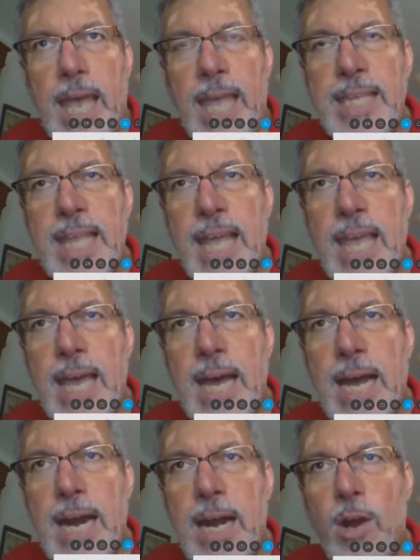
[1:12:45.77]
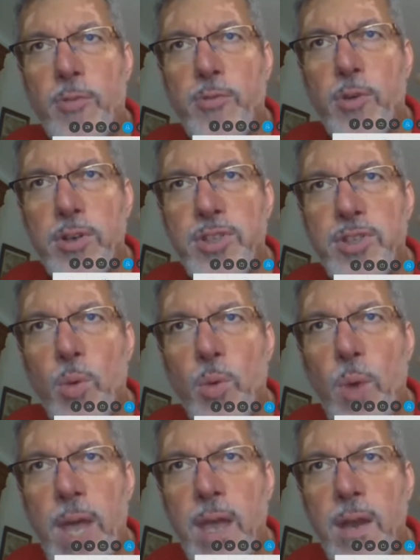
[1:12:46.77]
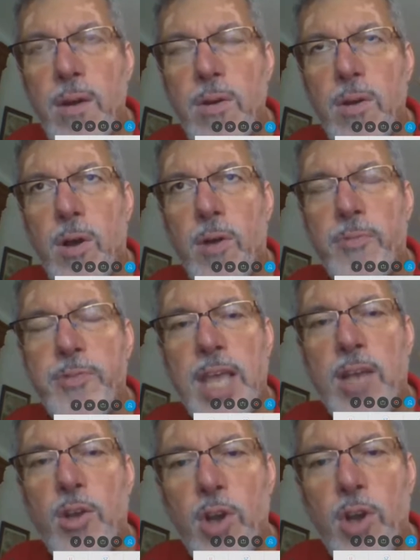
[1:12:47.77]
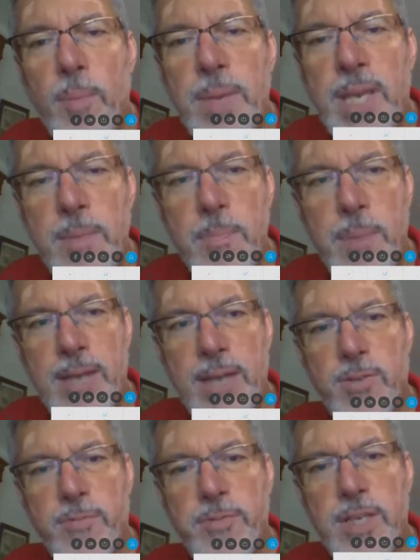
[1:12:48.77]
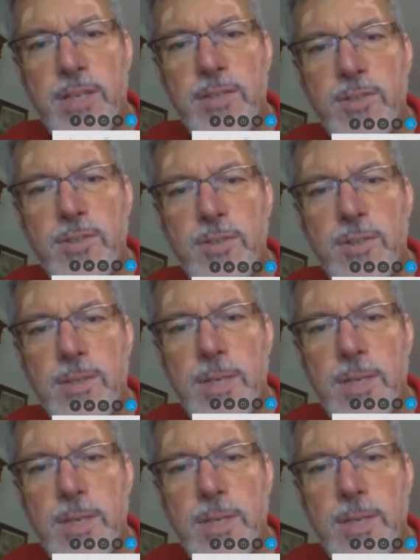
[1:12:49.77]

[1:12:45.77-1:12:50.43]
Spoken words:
And they are, of course, aware of the economic impact of this,